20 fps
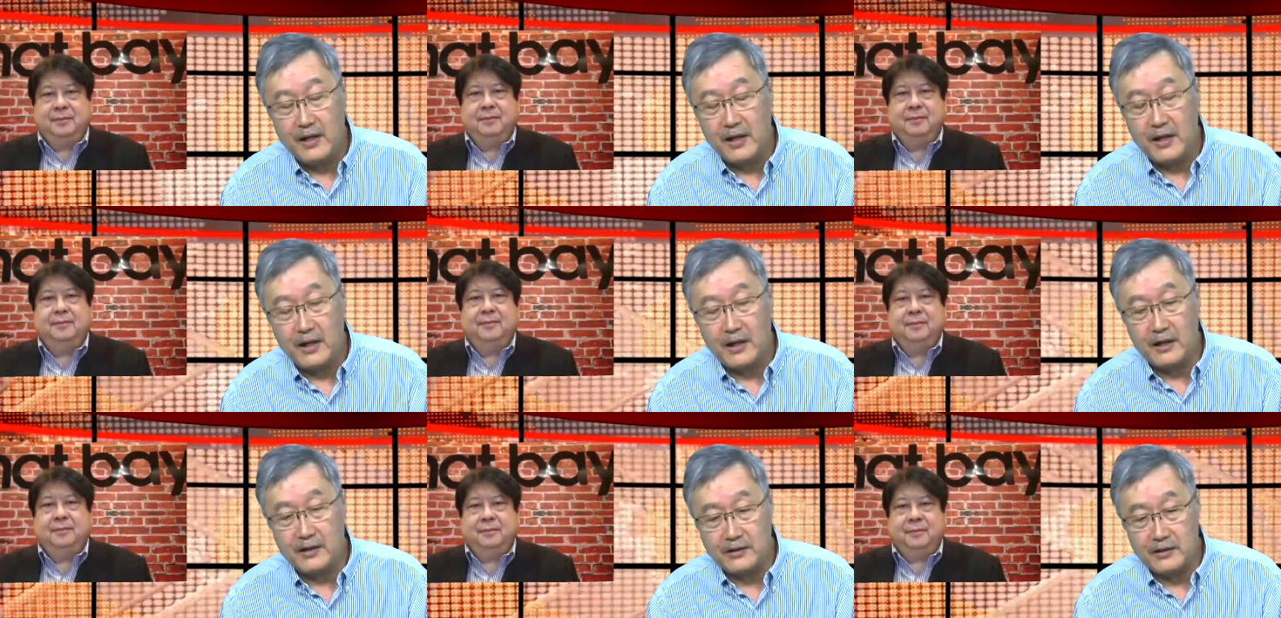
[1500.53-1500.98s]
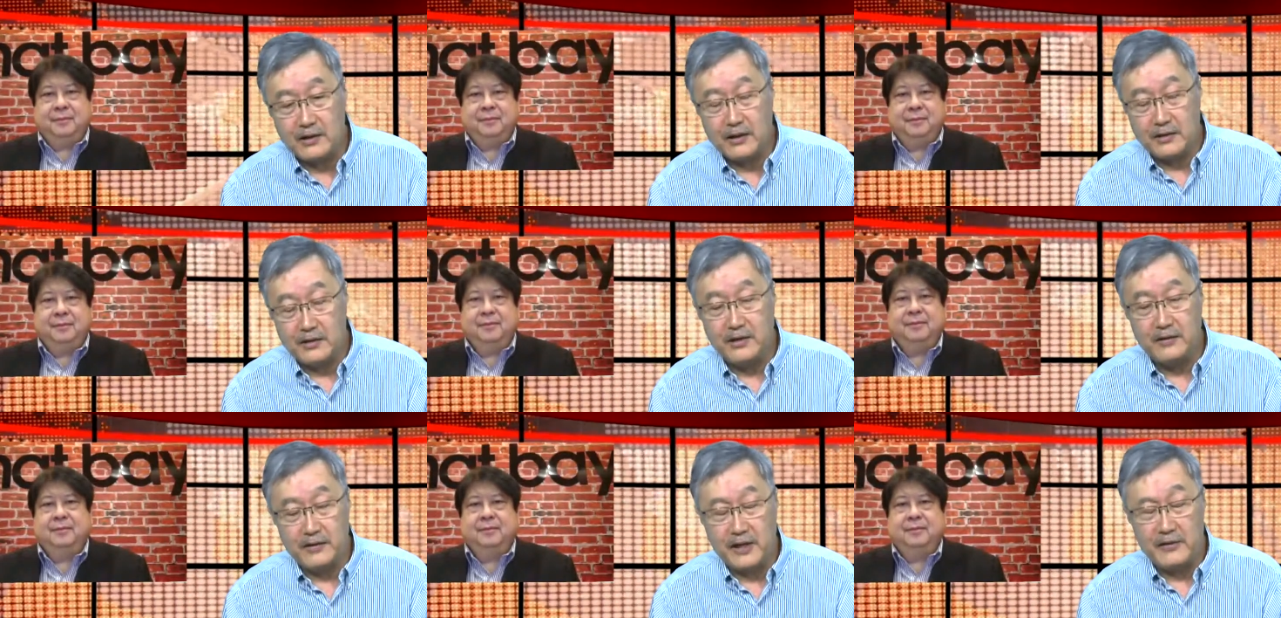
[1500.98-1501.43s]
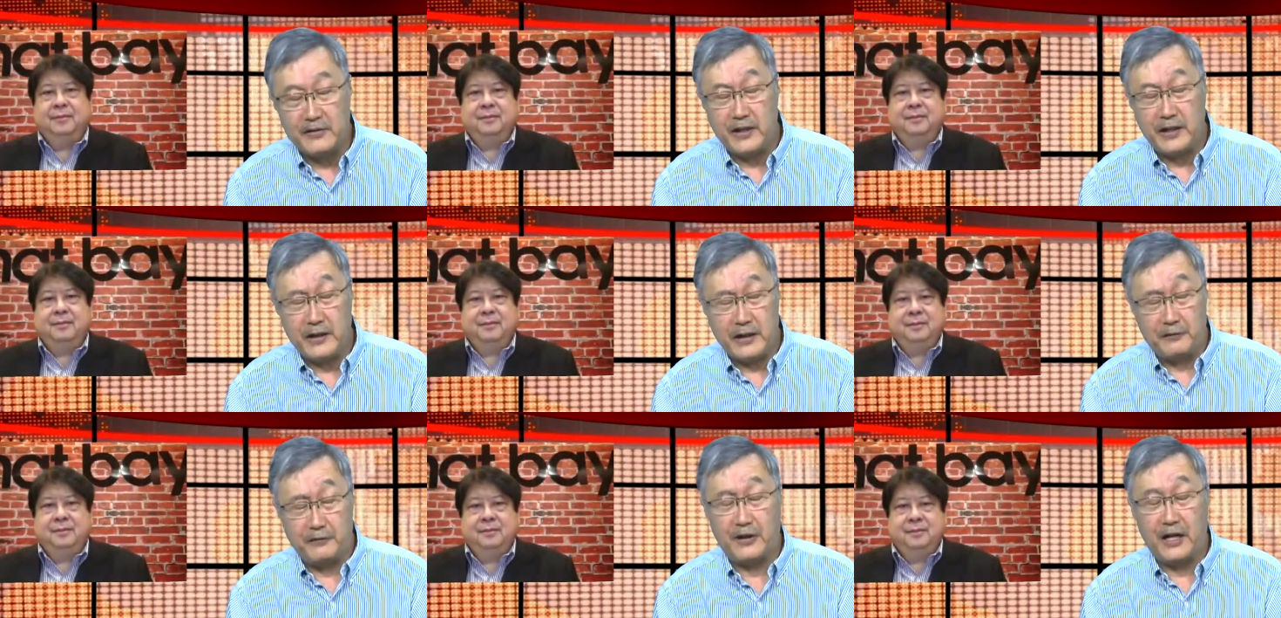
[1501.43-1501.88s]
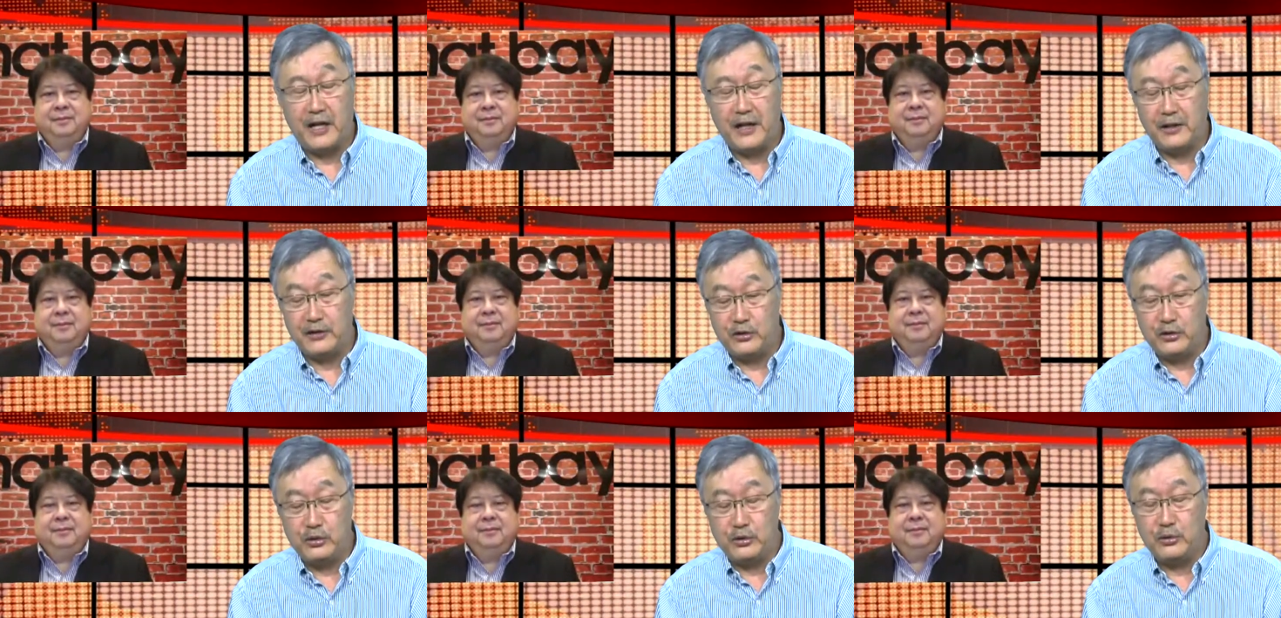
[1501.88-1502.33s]
Speaker 1: uh, D F
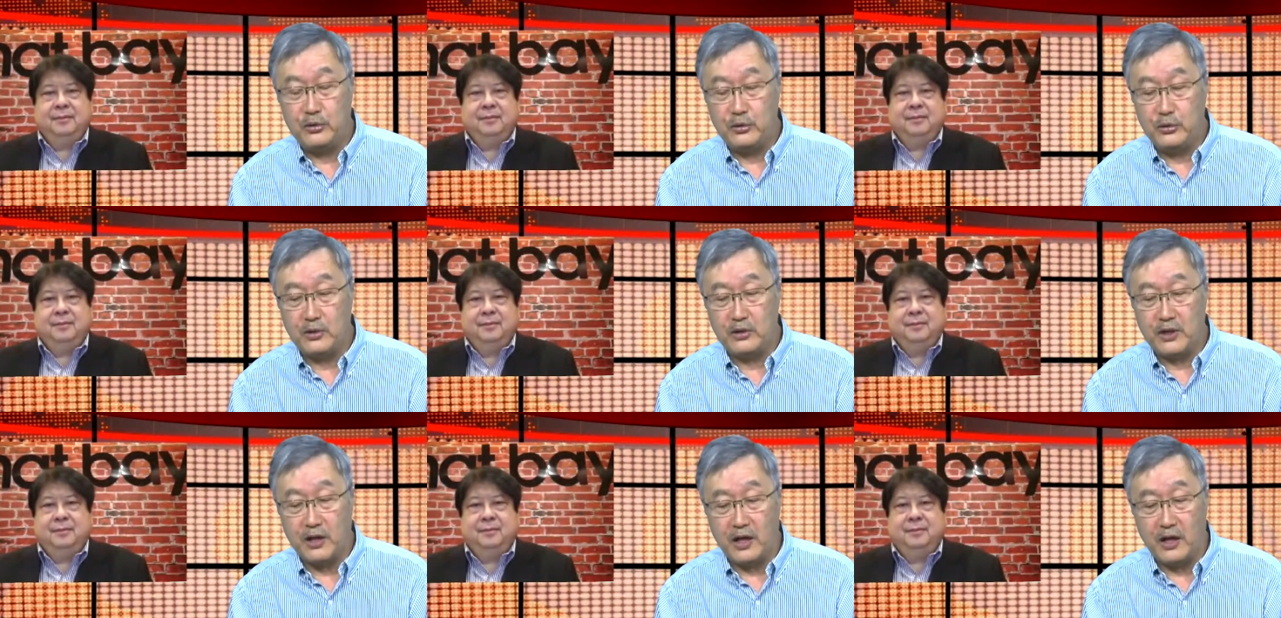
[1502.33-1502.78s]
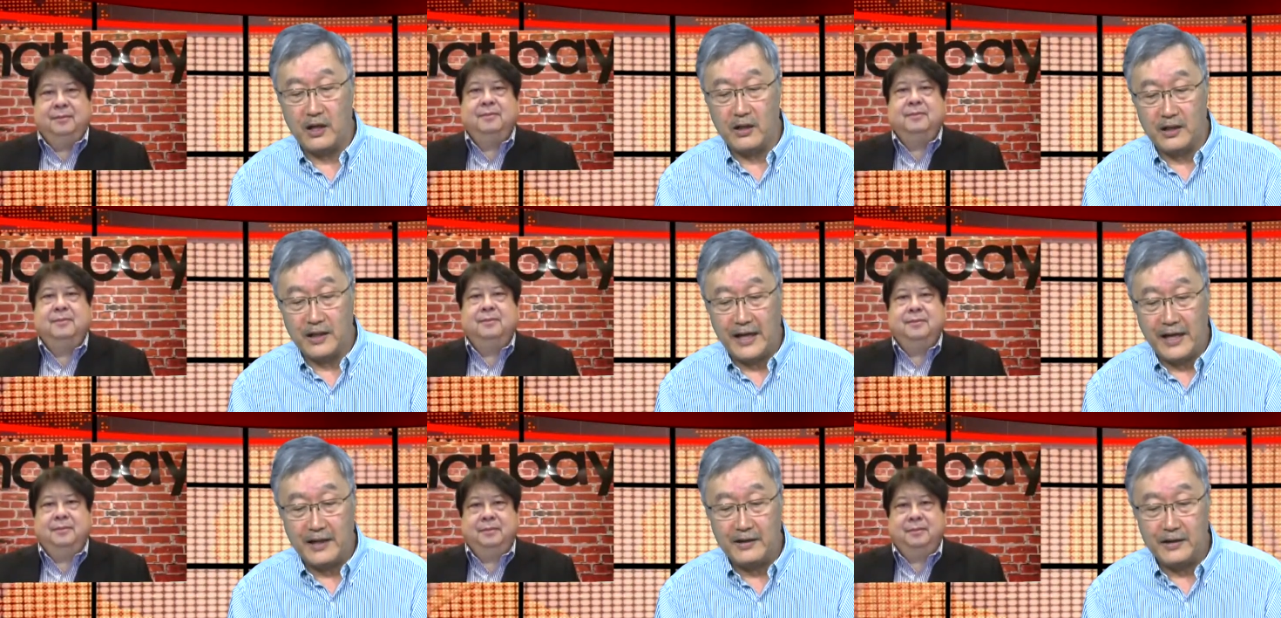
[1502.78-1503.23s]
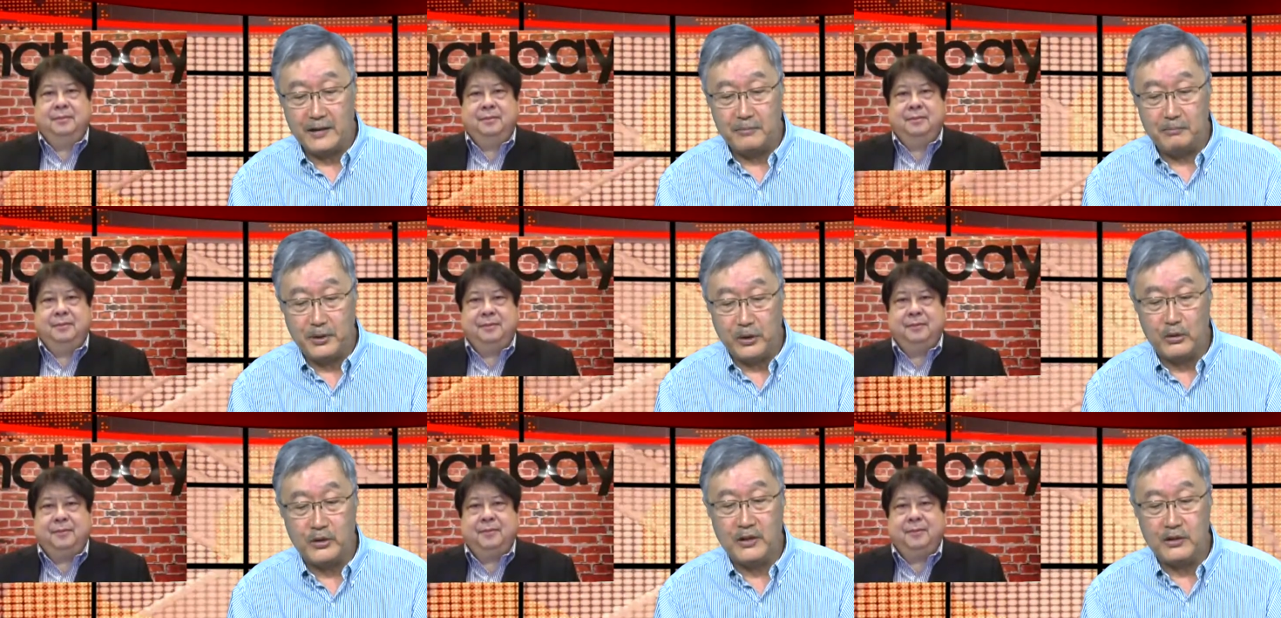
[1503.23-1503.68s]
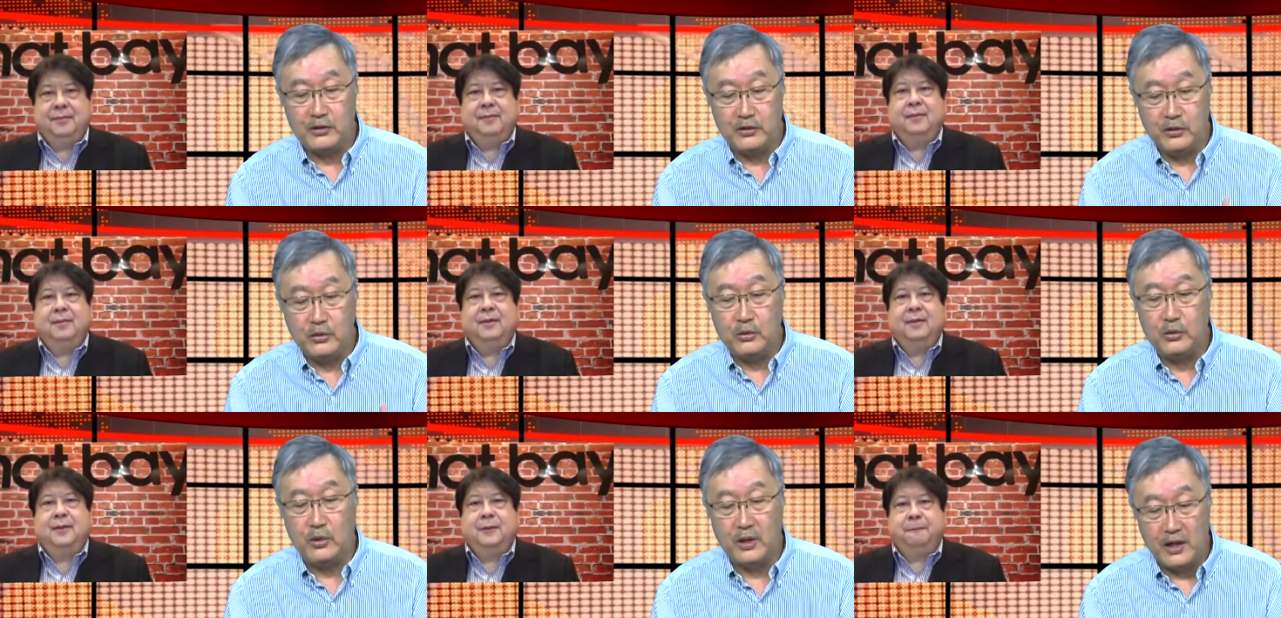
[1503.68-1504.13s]
I to the heartland and building
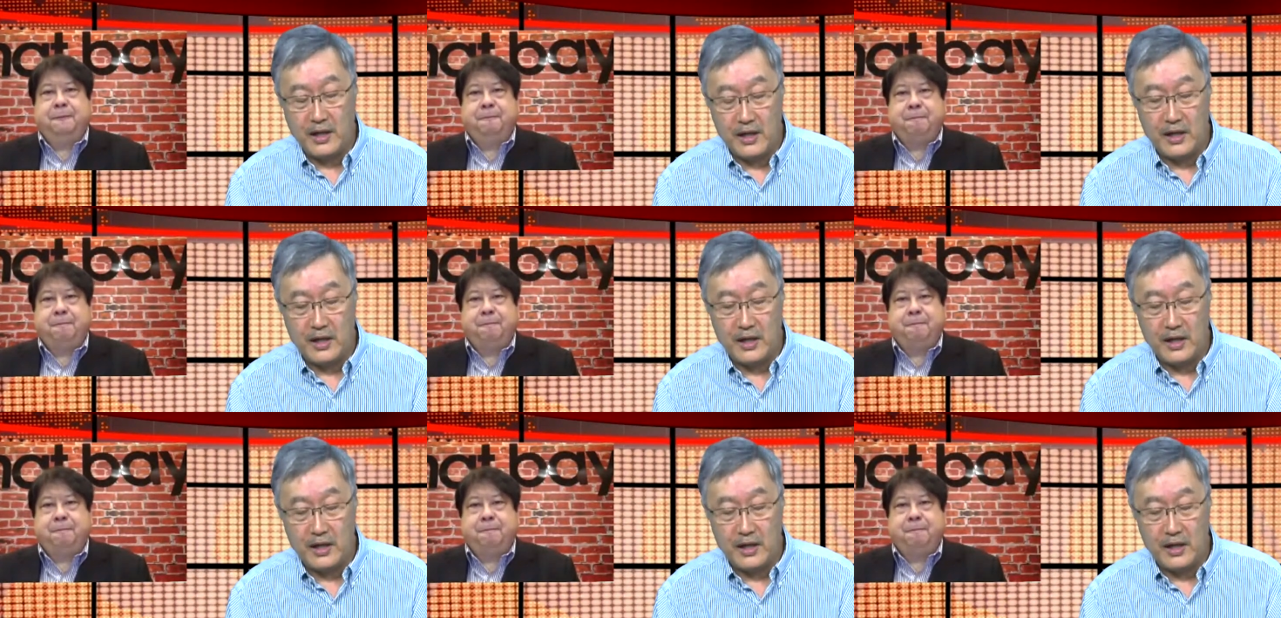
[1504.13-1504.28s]
new